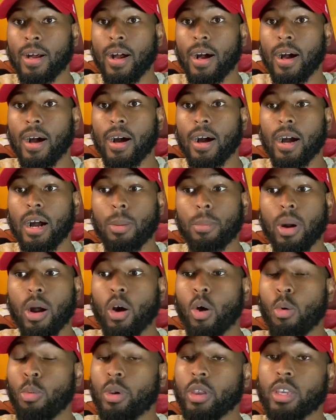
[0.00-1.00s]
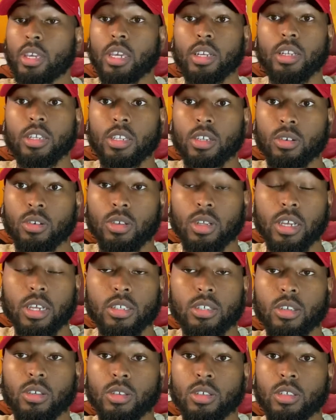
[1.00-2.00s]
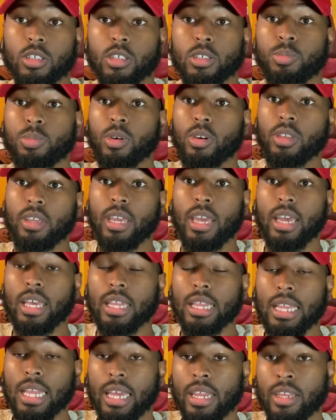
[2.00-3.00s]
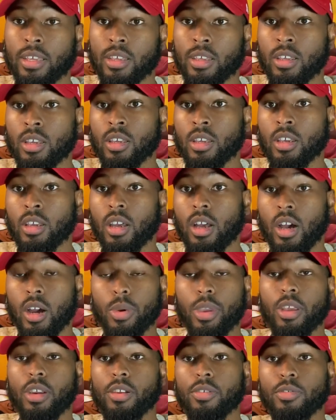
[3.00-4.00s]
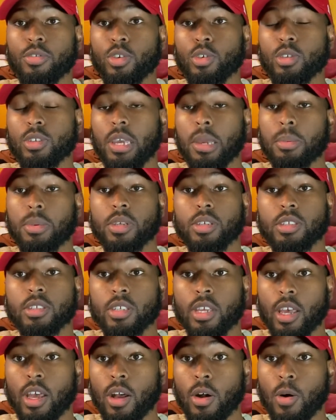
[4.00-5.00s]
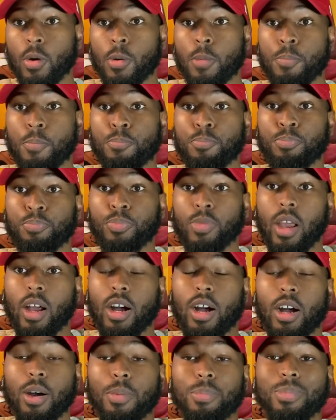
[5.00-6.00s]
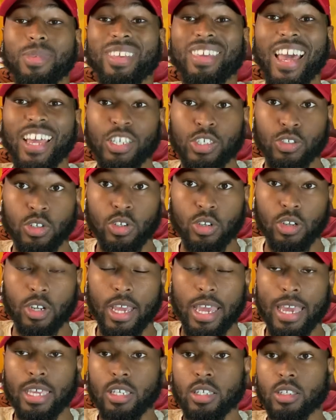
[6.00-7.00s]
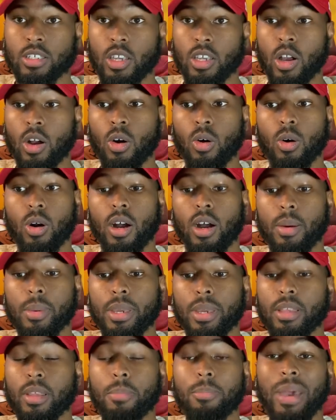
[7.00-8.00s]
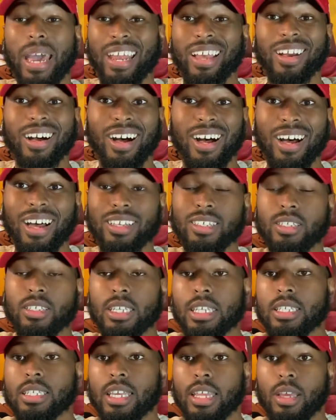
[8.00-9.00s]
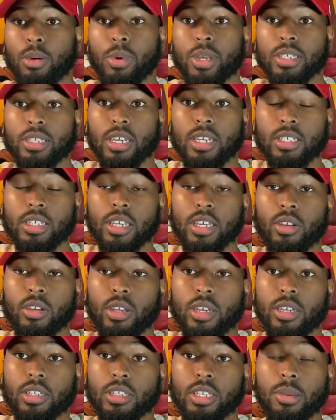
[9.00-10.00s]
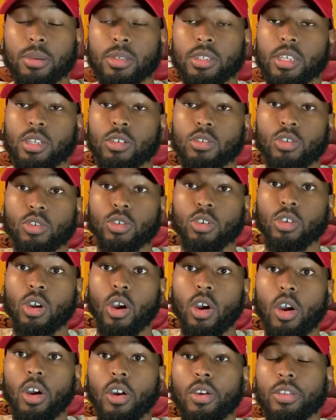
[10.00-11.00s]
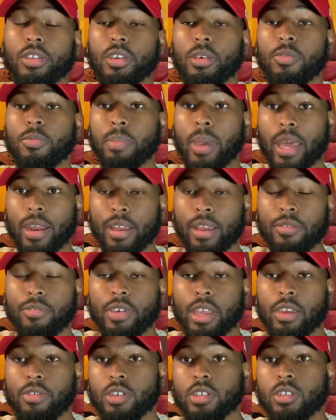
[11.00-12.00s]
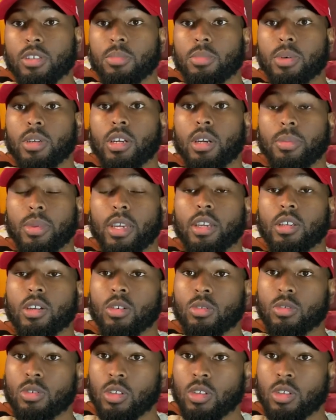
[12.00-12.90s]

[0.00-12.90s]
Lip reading: I hope we can get a deal done. So this is per The Athletic. We interviewed Sam Cassell yesterday. So and the betting odds did say that Wes Unseld and Sam Cassell Jr. are the betting favorites to become the head coach.